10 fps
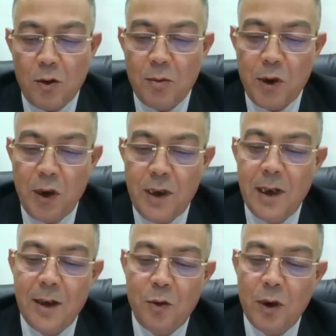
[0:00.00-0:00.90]

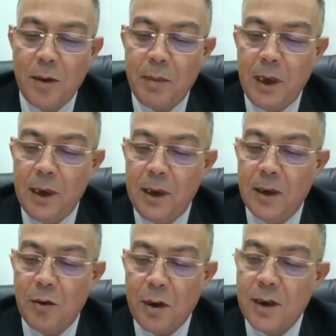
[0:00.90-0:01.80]
conflict,
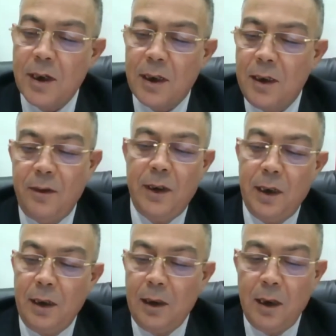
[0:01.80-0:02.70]
conflicts
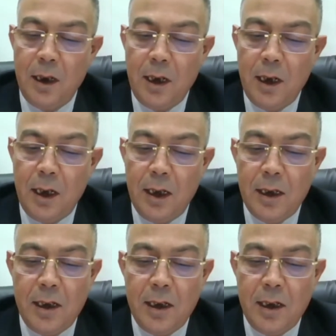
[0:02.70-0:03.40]
arising